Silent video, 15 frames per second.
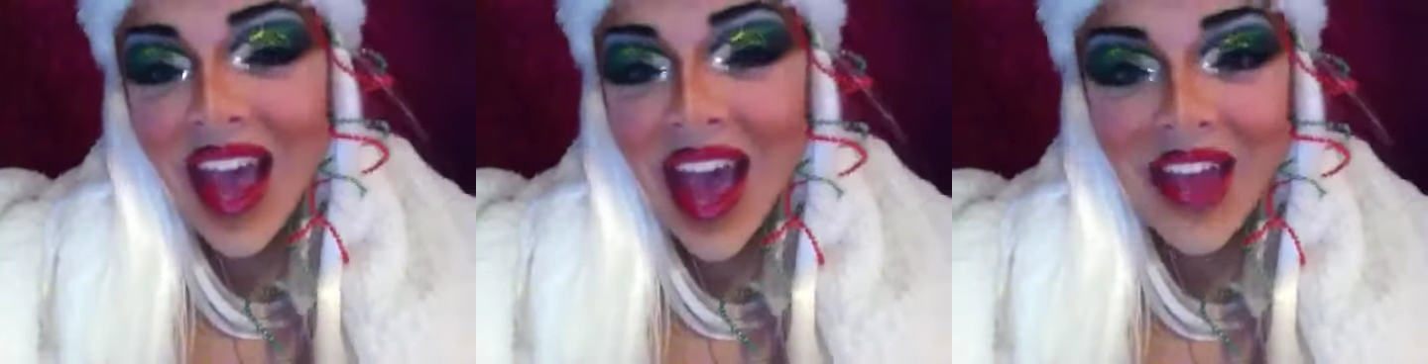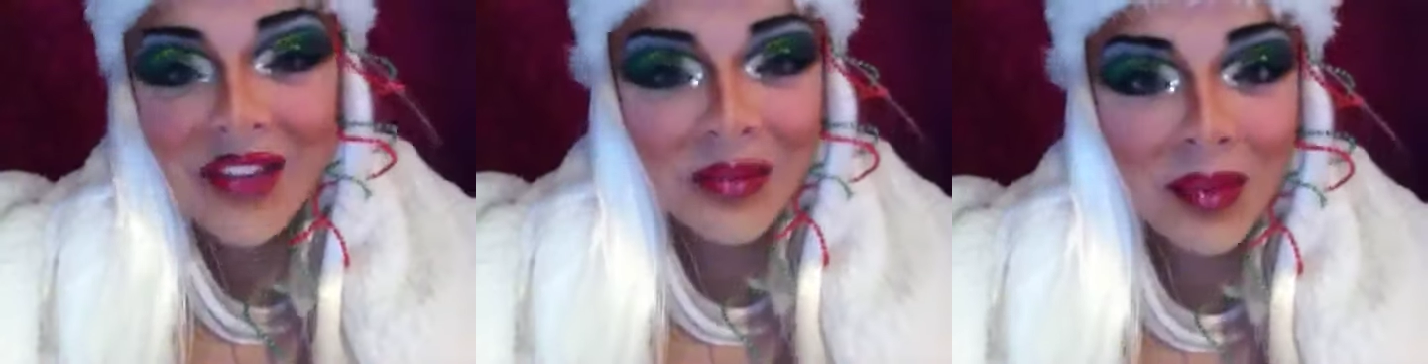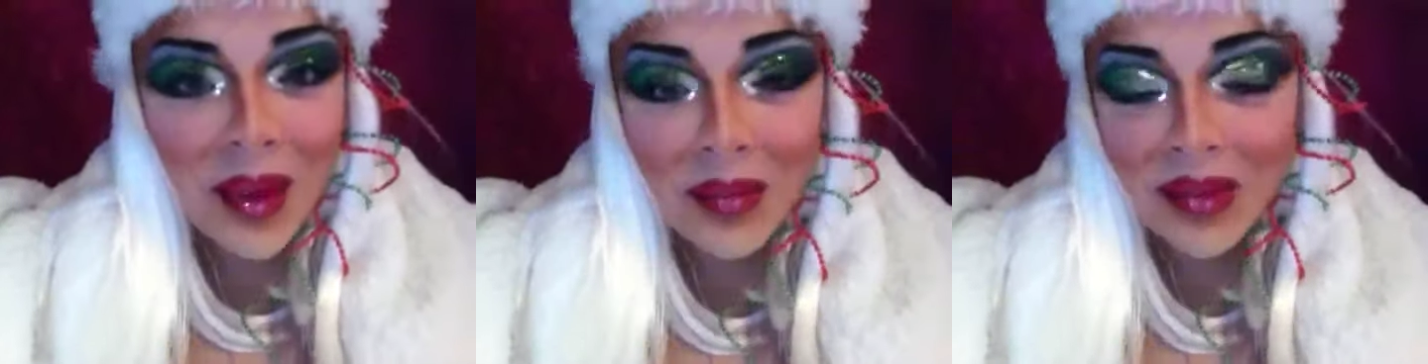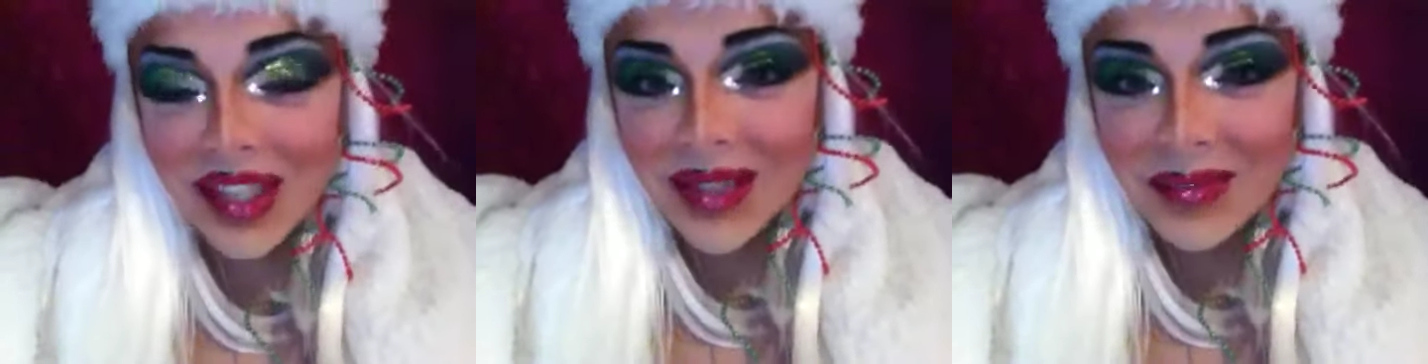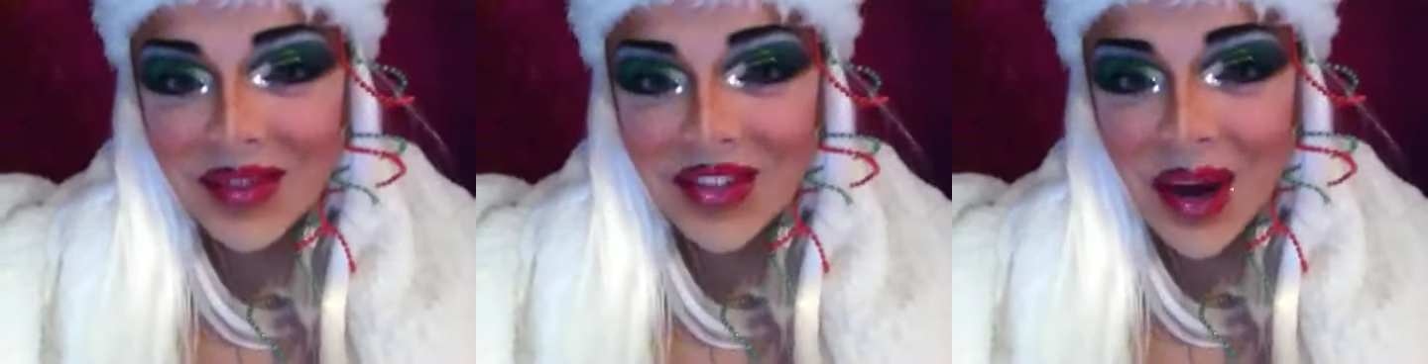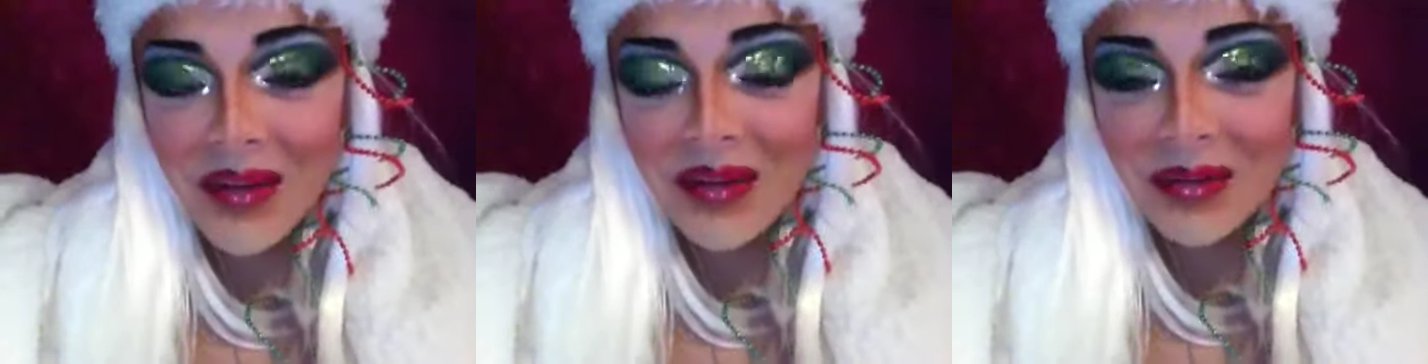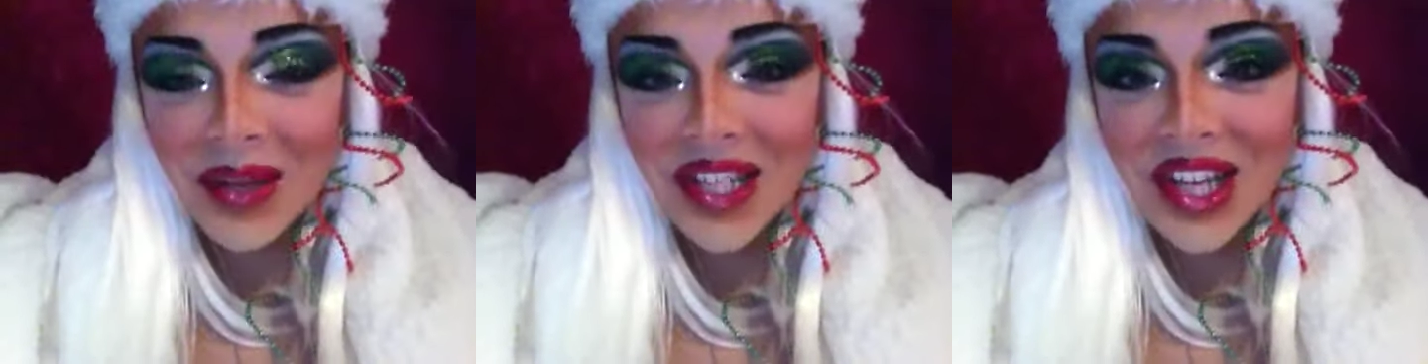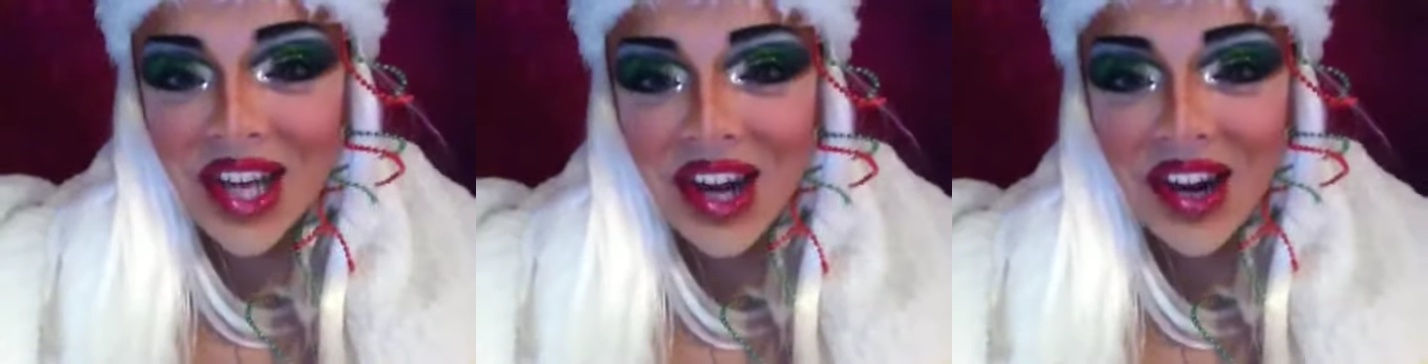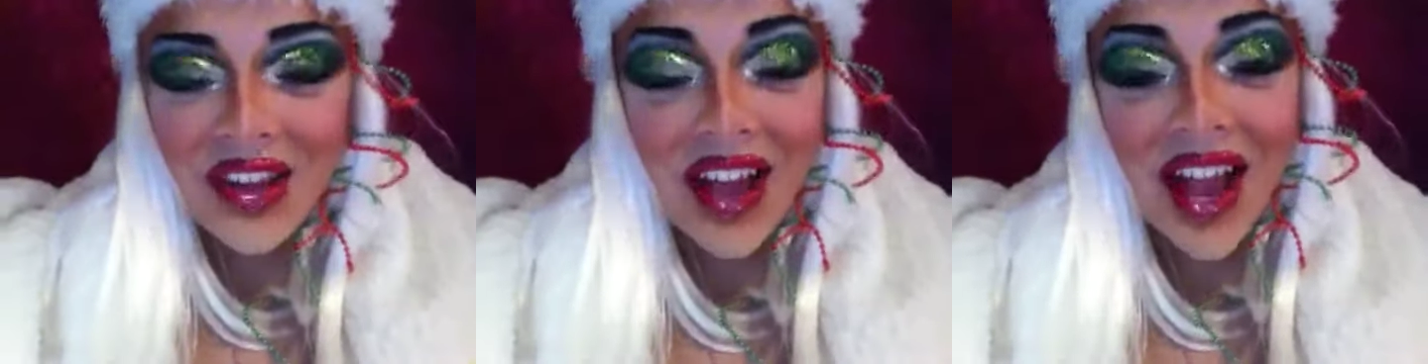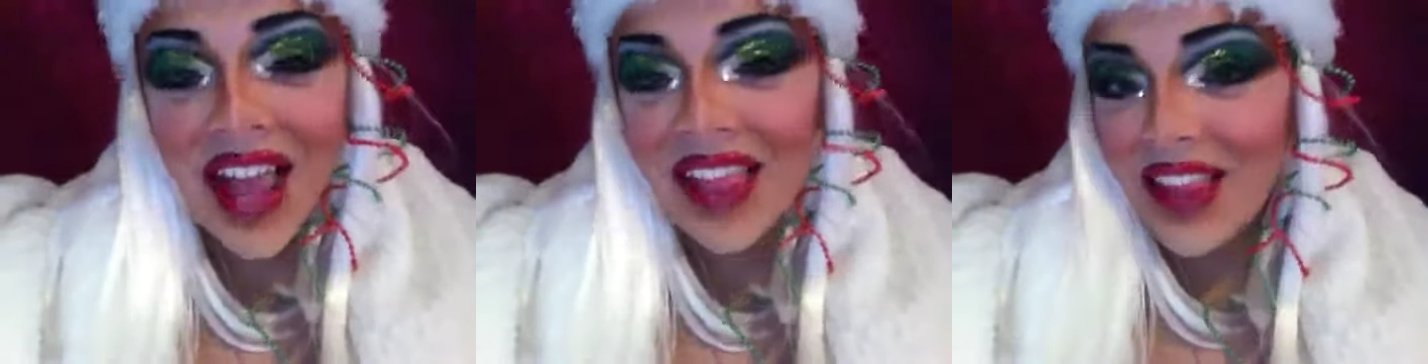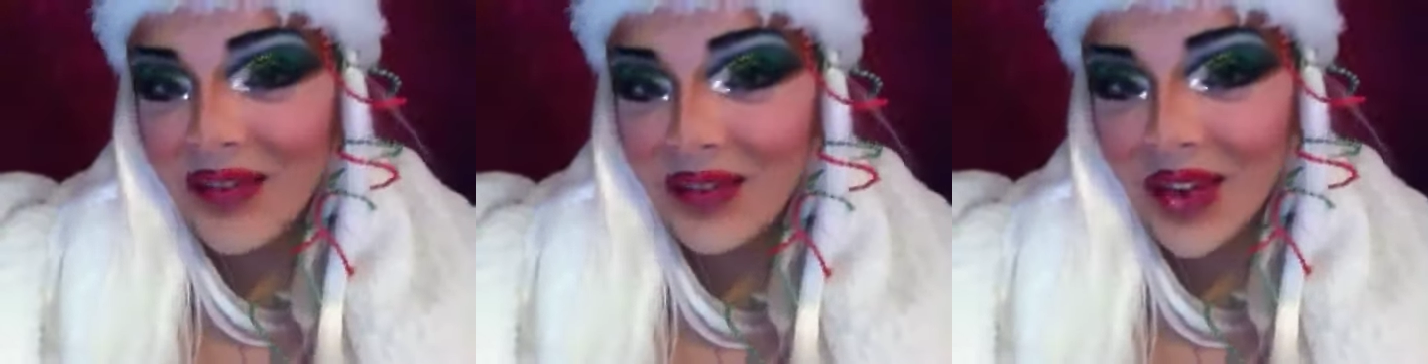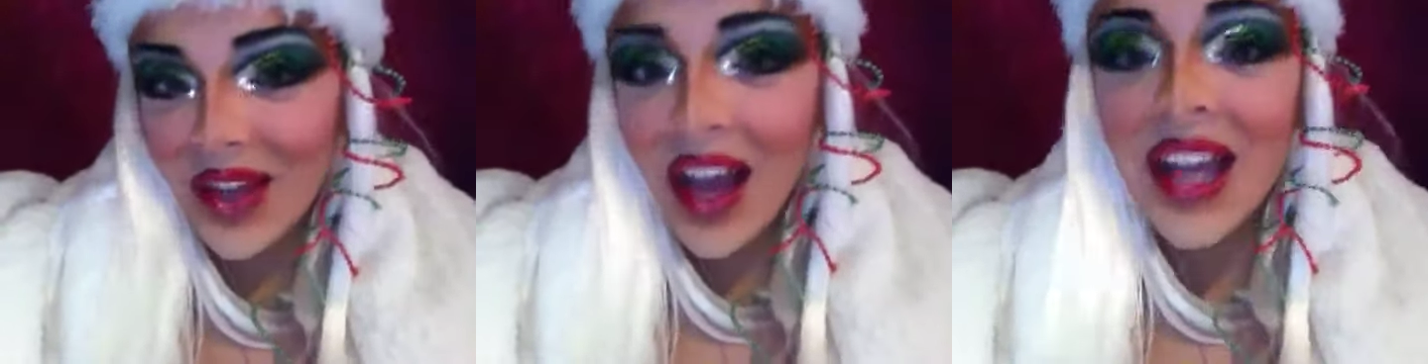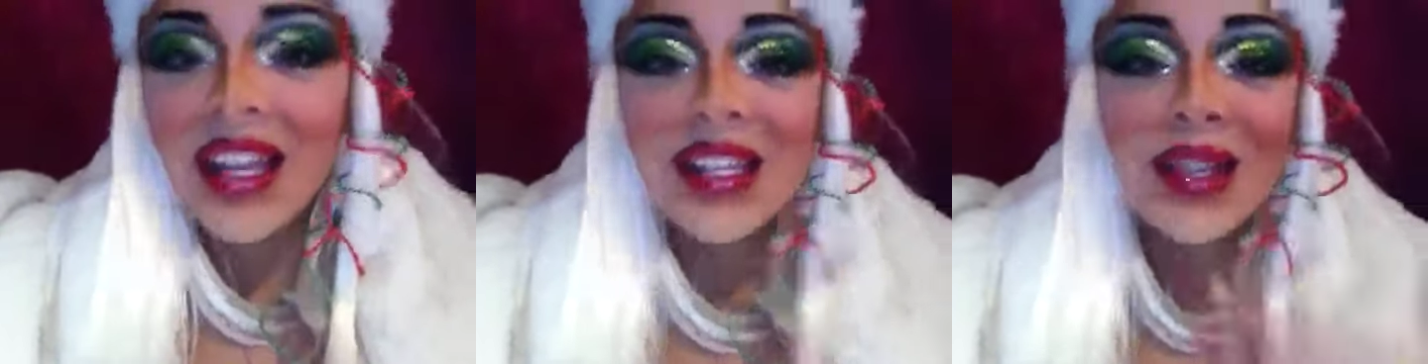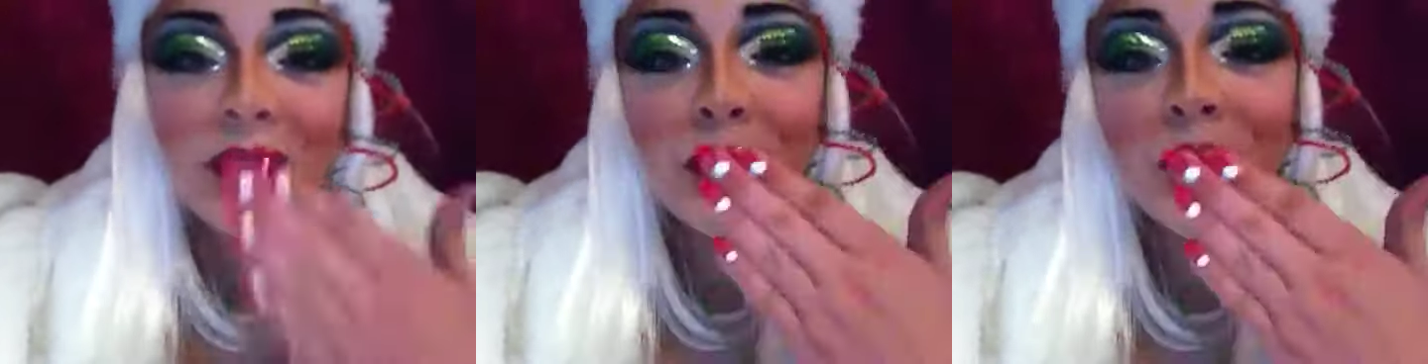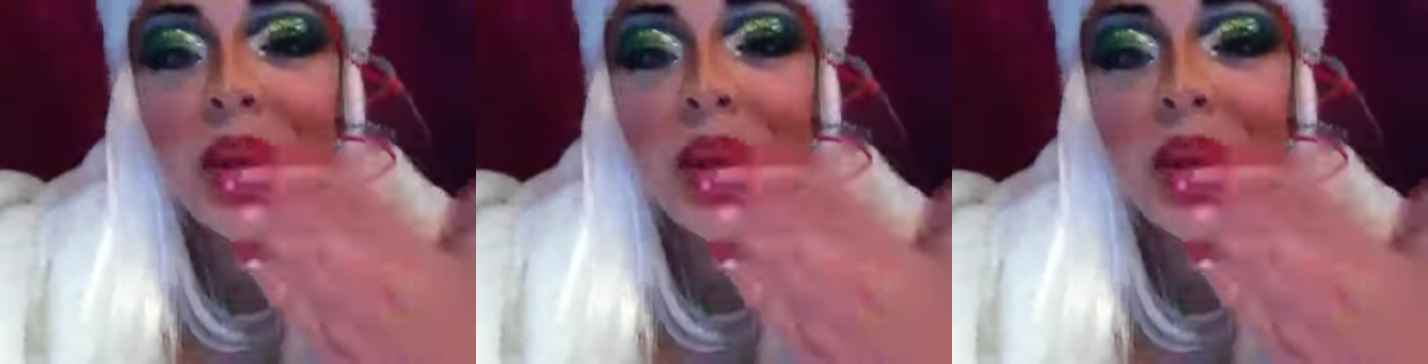And remember to subscribe to my channel. I love you guys.